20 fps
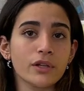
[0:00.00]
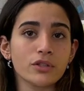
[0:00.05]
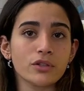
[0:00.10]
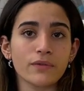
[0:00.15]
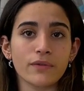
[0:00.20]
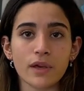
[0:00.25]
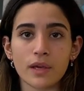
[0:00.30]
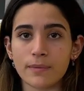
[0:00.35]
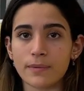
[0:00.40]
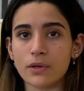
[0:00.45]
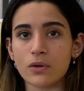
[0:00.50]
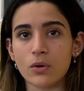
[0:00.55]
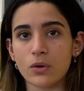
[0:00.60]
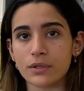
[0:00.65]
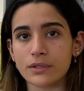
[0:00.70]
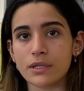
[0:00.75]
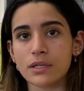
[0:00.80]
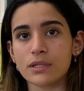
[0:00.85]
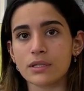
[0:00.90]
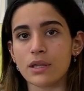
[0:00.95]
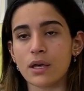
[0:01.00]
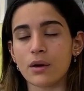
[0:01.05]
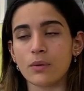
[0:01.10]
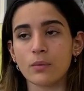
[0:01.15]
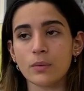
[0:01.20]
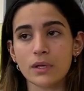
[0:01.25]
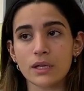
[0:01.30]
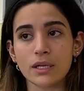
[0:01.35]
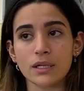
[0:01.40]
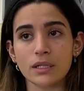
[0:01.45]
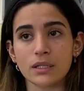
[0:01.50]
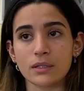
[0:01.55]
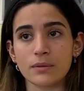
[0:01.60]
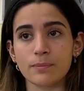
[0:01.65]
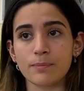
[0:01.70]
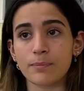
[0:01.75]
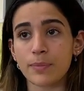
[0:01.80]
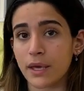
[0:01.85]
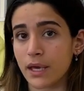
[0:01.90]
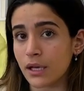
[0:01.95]
range of AP courses that we can
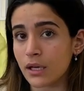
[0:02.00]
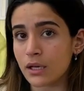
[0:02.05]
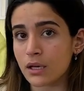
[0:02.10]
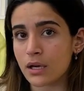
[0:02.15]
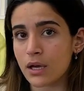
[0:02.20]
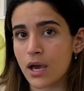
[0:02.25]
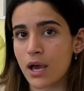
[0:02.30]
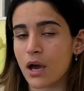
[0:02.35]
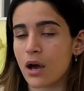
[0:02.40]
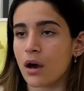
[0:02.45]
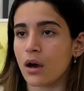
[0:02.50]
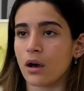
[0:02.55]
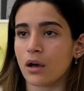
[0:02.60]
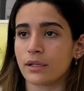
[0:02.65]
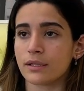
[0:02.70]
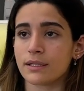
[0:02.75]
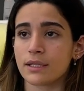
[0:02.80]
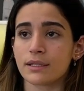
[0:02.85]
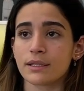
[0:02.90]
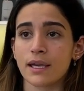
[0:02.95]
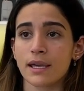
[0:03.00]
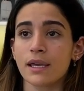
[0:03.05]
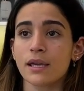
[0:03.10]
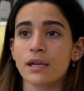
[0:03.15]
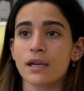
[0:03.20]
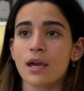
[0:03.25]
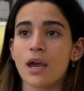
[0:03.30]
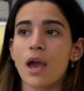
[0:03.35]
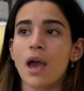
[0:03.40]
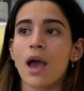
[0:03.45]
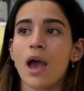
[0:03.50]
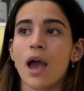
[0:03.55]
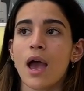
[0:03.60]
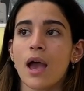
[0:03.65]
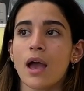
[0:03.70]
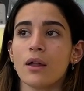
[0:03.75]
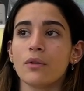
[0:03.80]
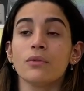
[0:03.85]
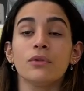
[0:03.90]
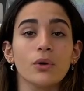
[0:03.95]
pick to take,
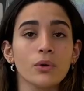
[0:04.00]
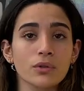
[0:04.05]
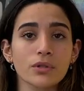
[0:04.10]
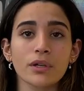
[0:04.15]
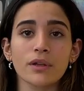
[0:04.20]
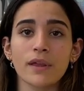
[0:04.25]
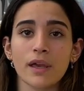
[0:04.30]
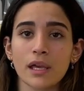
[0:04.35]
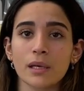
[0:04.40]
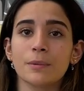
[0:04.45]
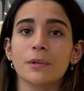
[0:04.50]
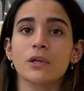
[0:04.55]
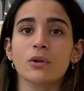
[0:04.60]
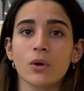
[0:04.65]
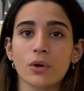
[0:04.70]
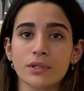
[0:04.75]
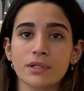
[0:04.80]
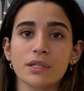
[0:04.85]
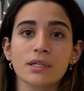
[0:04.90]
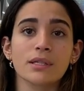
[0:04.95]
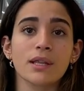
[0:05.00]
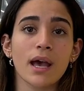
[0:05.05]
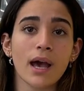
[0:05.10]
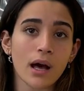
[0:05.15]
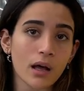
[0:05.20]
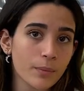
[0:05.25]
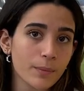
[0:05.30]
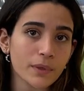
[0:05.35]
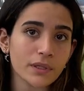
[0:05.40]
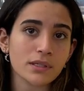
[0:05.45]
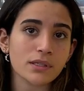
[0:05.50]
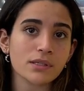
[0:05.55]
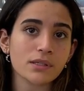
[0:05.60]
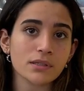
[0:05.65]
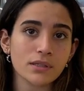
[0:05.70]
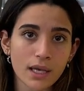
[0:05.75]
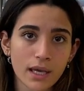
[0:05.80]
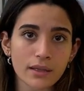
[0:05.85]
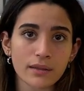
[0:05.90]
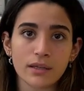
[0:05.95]
and those are the AP courses that help us
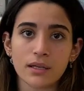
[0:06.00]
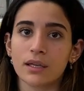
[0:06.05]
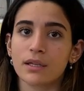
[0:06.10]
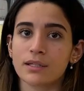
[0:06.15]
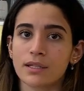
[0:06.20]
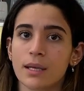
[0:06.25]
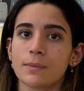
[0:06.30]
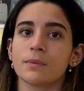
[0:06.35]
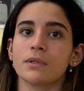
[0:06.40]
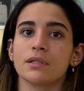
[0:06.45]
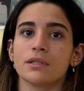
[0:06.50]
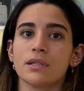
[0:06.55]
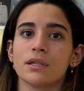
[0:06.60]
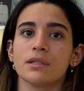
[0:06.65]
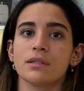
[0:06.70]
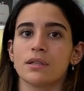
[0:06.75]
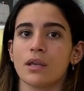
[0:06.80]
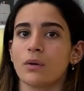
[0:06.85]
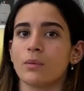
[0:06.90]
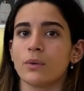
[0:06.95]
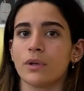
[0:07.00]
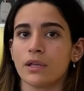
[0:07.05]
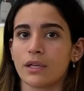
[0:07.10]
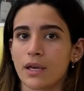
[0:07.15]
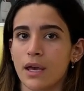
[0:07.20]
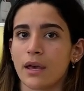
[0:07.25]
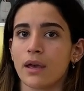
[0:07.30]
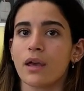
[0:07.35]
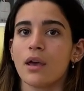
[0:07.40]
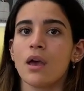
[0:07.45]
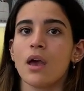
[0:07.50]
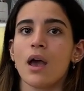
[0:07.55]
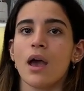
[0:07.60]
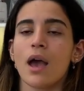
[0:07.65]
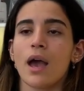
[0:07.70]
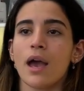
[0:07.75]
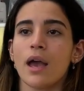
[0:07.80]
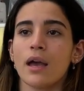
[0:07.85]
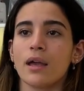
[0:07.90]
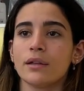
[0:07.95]
get the acceptances that we get,
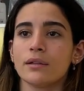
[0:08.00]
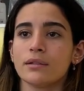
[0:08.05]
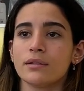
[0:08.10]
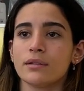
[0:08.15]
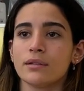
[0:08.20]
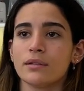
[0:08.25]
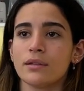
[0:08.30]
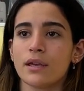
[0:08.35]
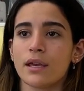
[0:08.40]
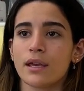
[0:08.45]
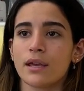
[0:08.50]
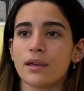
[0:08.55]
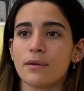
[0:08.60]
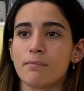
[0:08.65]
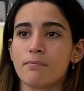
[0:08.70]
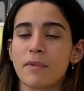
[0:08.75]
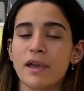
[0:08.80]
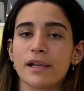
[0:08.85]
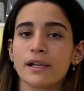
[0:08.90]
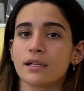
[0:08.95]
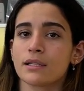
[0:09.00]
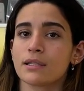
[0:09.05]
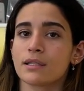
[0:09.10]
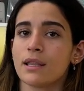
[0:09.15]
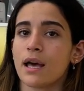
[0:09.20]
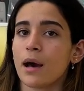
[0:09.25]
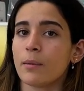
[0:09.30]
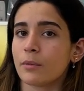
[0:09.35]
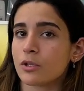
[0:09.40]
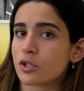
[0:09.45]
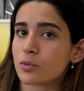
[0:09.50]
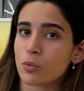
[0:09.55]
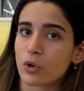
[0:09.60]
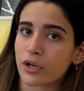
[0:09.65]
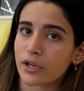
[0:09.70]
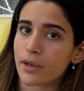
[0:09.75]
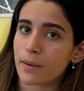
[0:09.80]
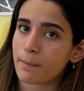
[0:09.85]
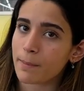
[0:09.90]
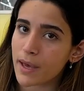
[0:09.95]
and they make us that much more
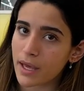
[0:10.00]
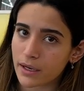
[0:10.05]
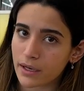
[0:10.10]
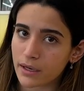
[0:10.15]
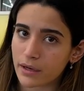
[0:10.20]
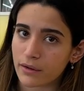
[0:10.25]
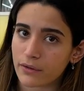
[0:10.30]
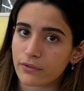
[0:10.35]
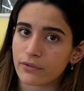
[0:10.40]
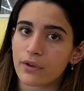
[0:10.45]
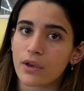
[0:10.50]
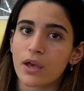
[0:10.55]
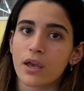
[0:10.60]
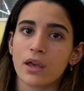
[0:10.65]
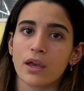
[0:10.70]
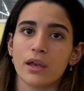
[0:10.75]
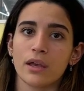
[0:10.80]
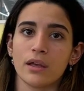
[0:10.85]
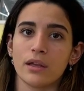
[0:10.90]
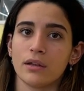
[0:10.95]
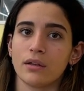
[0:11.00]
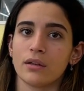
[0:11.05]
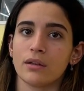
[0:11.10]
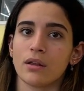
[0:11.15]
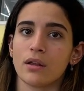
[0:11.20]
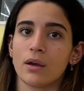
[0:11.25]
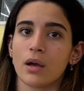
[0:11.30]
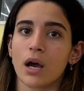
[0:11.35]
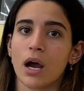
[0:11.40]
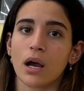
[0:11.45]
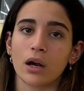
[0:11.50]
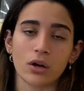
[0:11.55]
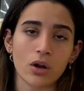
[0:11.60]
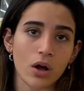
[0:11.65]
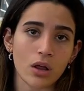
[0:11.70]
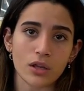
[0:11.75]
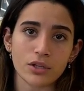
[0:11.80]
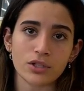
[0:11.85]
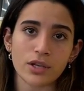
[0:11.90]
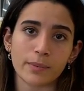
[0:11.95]
competitive in our
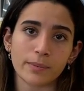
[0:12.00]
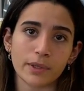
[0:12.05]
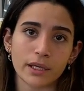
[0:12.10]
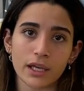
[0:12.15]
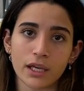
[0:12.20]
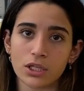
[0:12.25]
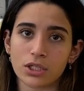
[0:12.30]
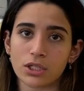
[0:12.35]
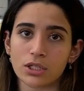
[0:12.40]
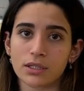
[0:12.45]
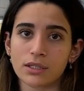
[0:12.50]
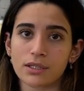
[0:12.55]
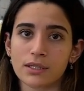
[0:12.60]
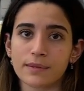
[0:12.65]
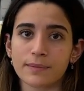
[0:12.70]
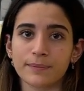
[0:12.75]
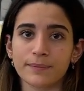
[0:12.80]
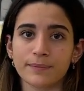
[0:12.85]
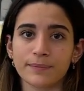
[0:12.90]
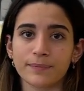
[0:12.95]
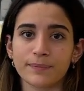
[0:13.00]
college applications.